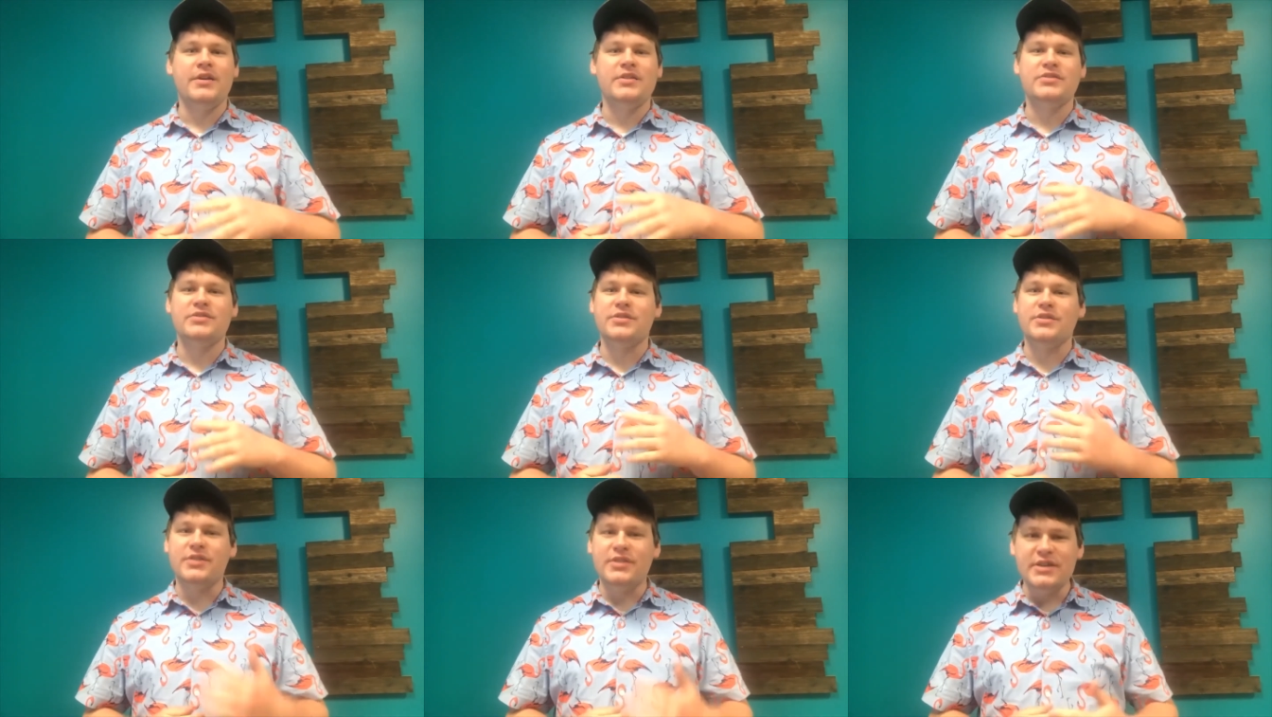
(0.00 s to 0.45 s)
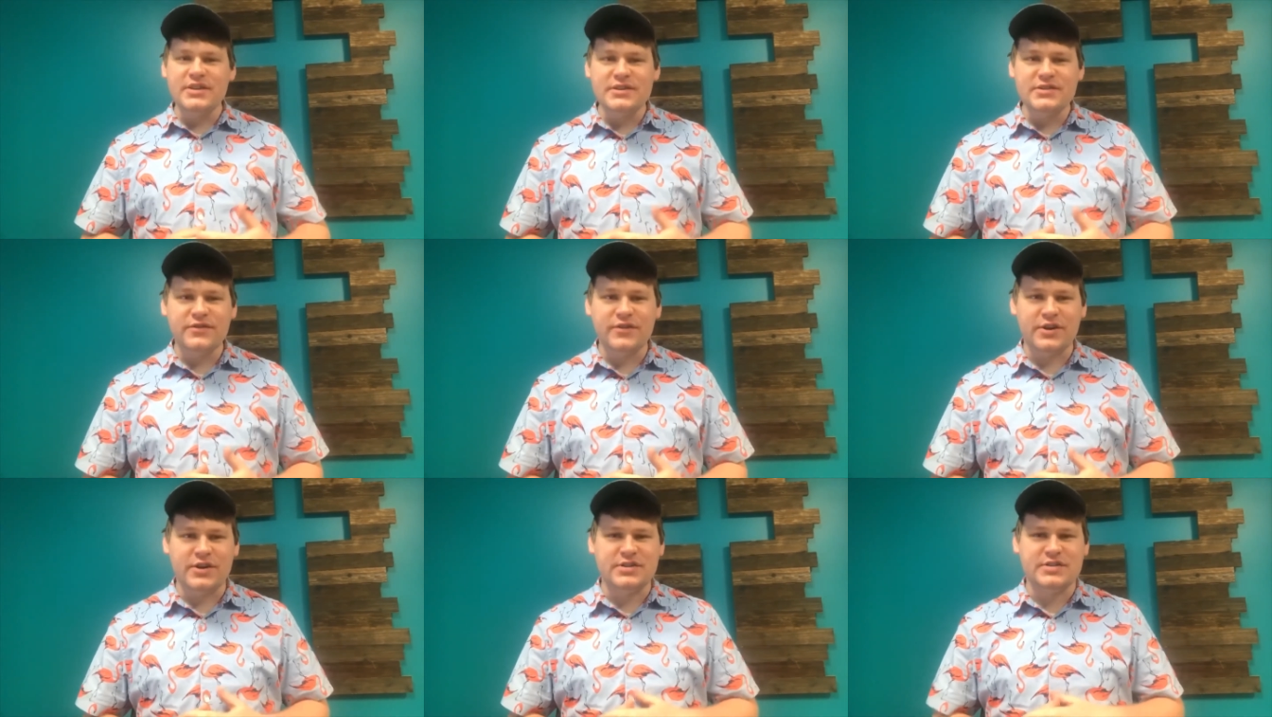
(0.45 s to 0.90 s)
So
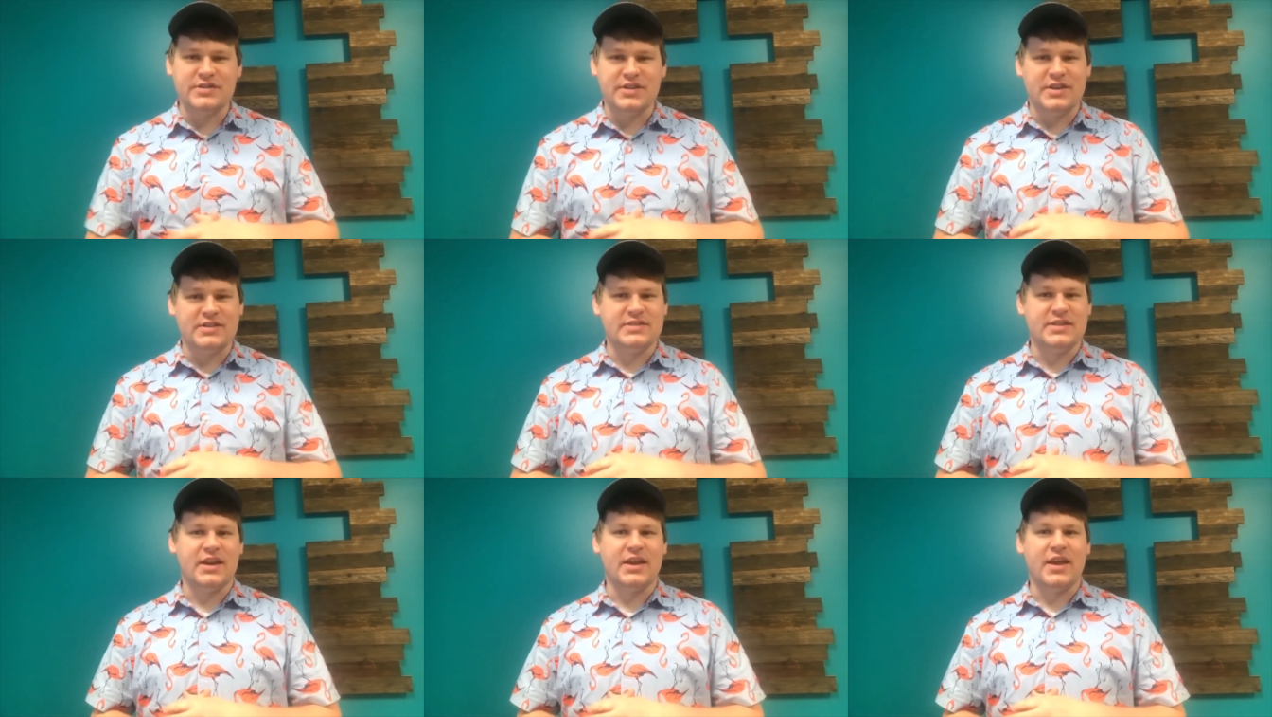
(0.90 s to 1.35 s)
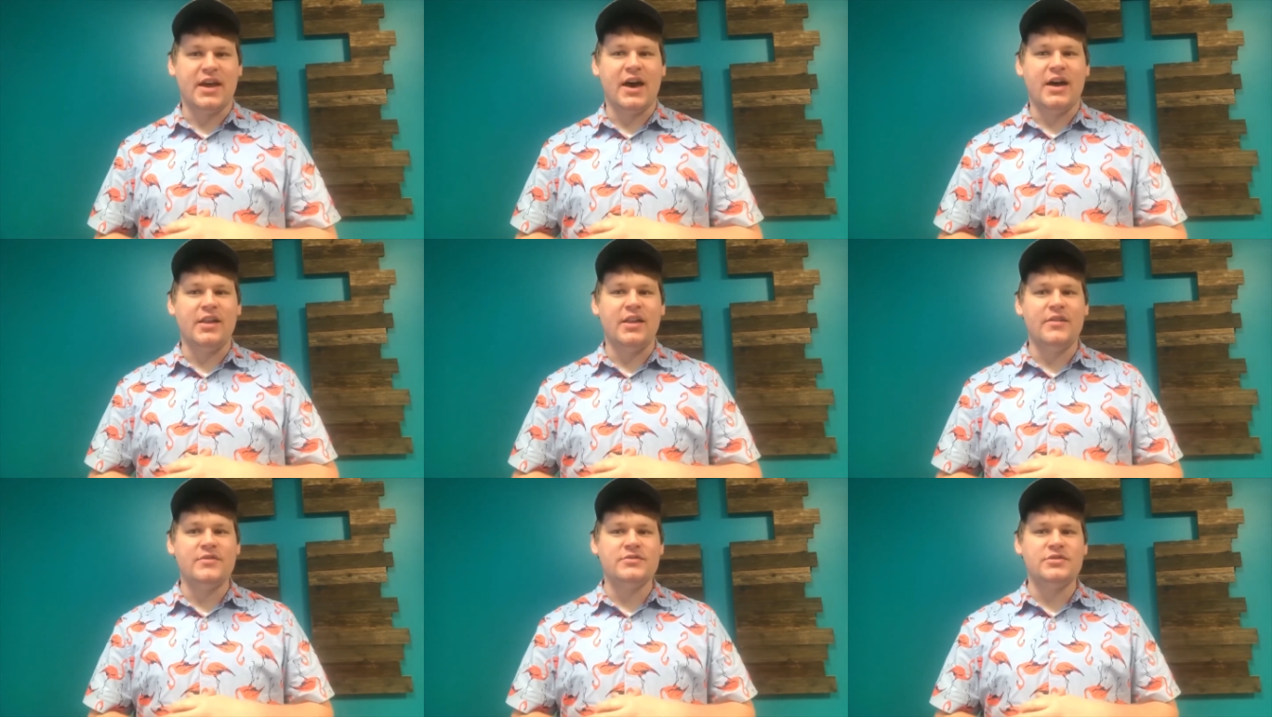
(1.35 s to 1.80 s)
this verse says that
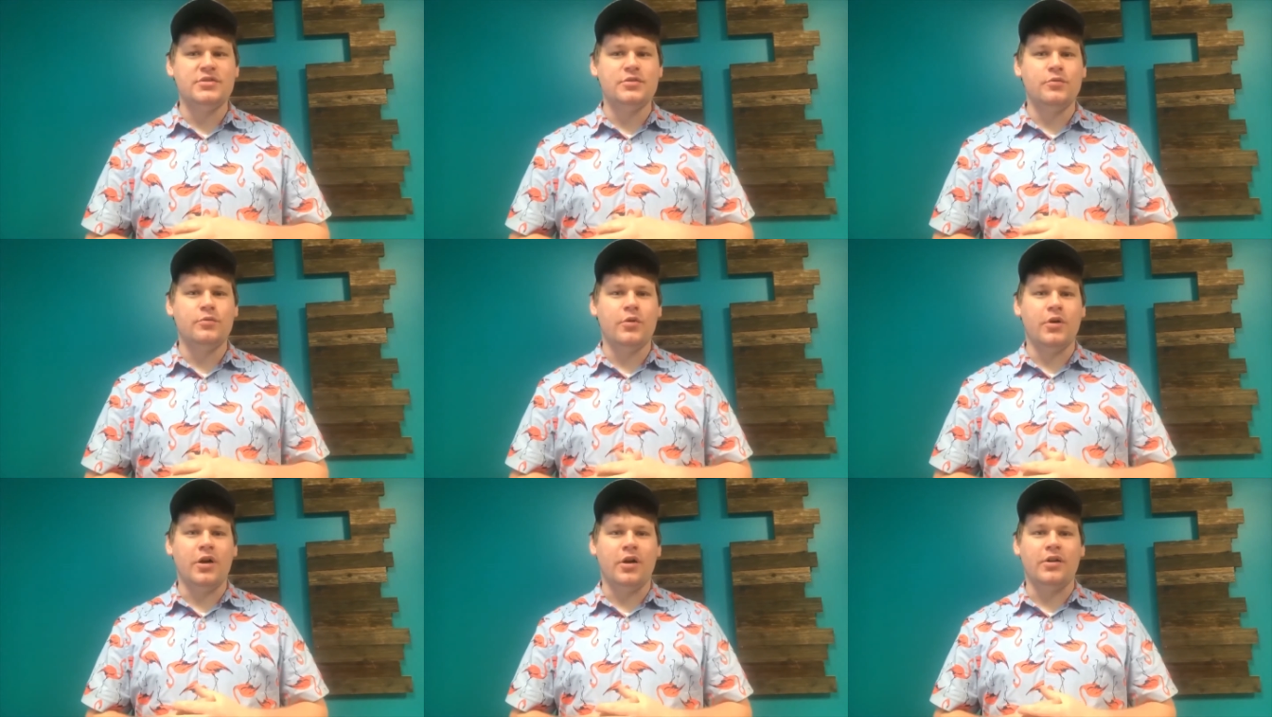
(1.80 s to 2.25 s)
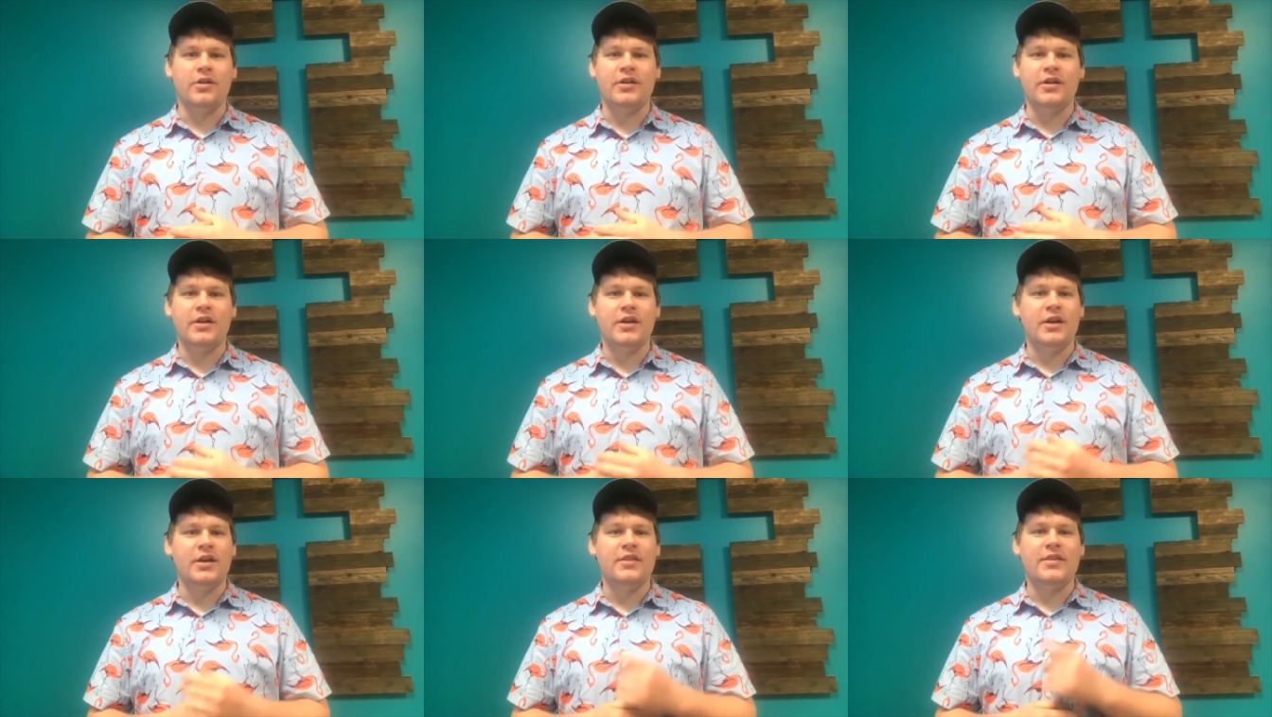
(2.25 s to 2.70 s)
God loves the world.
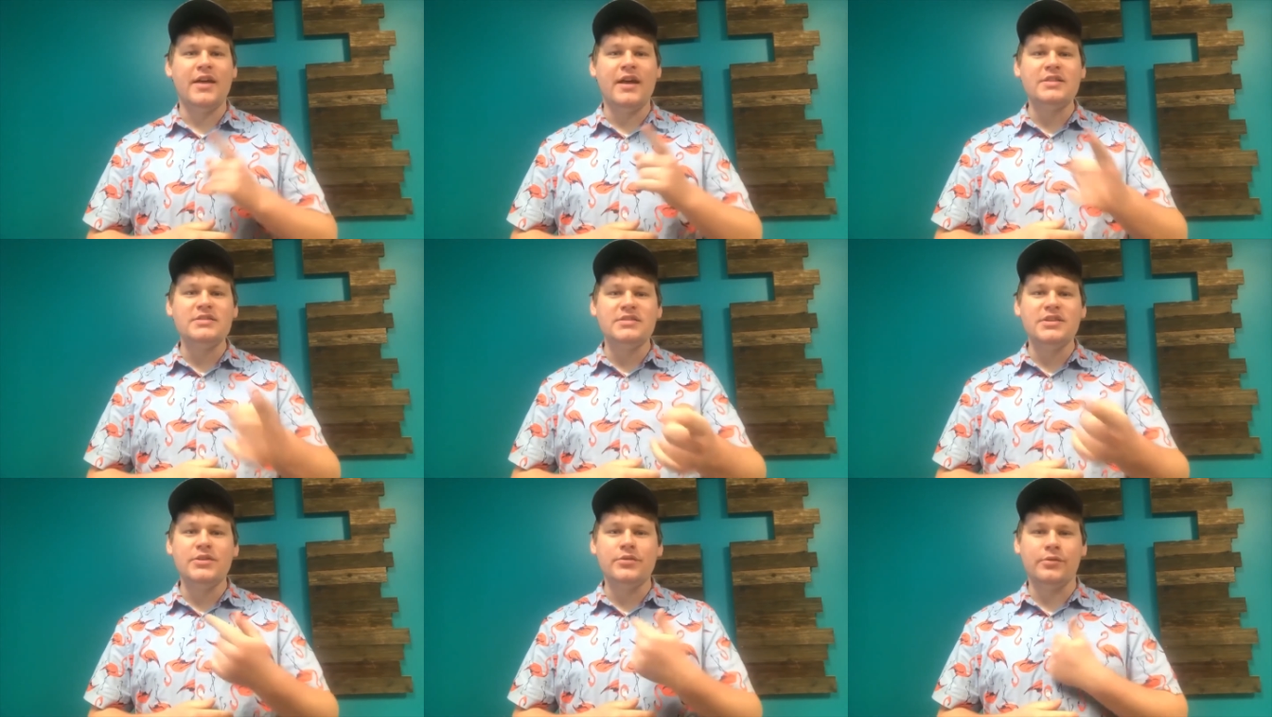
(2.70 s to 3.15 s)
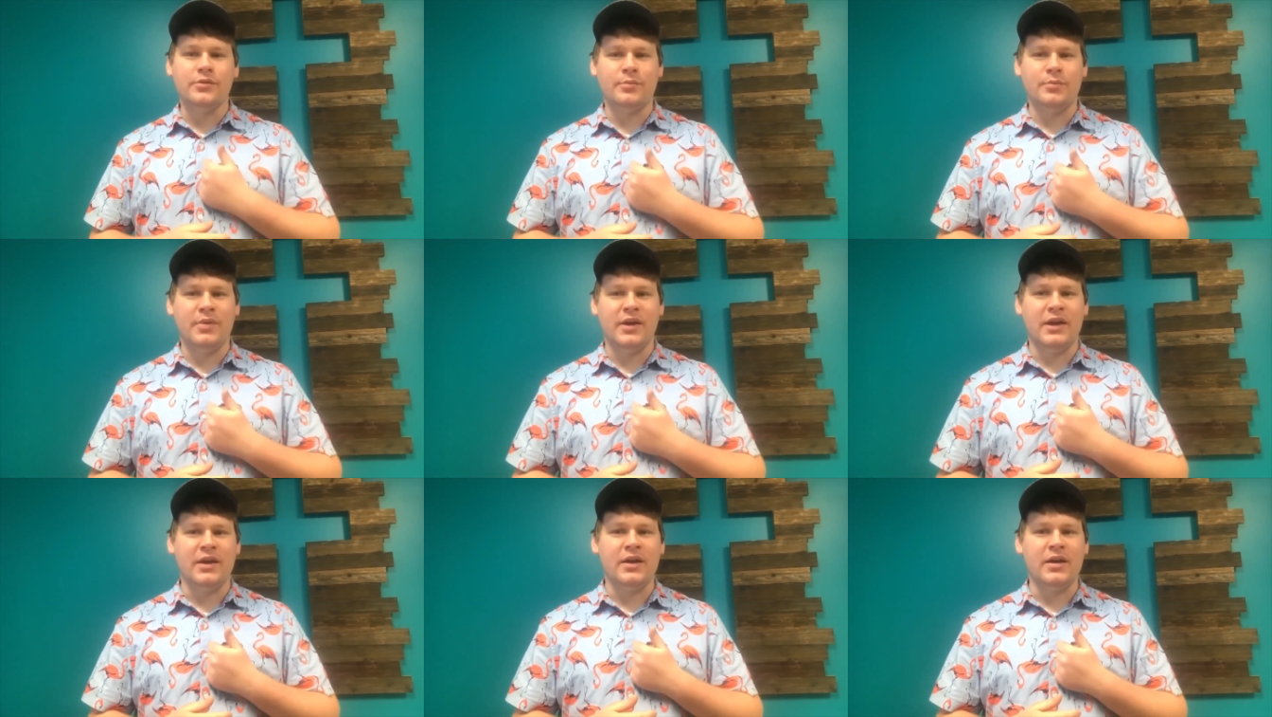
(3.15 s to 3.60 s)
That's you and
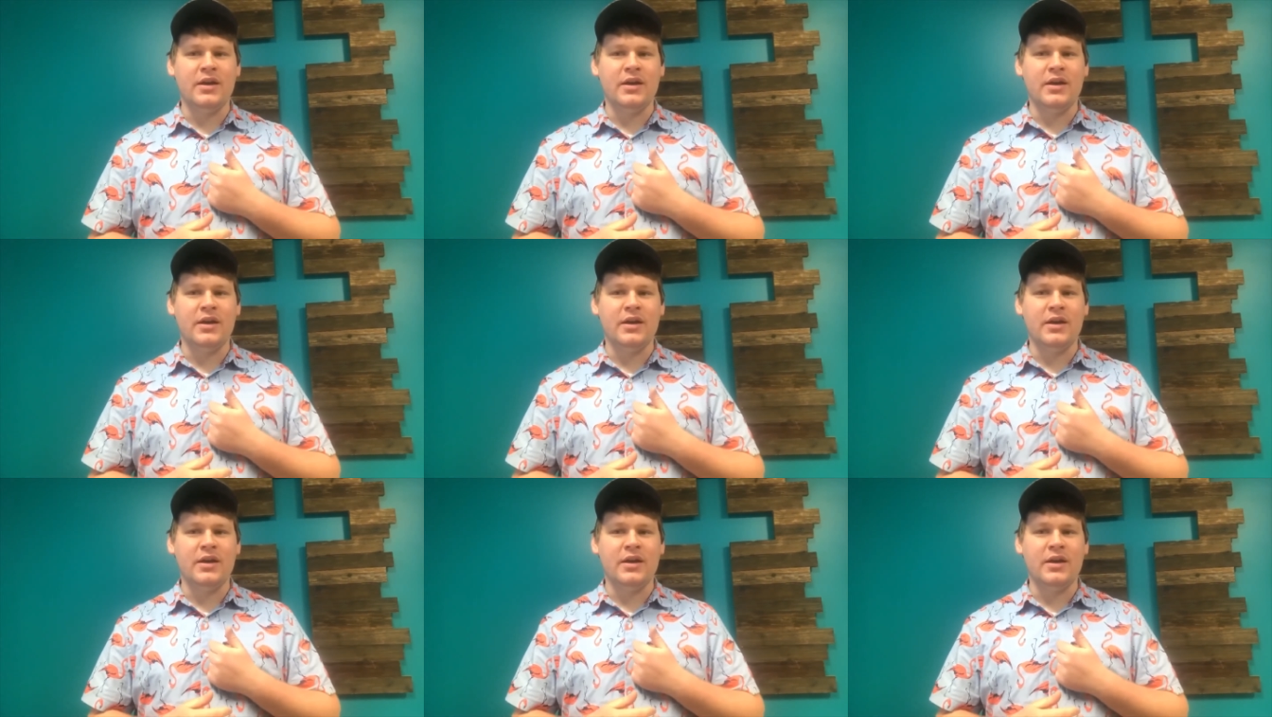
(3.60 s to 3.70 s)
me.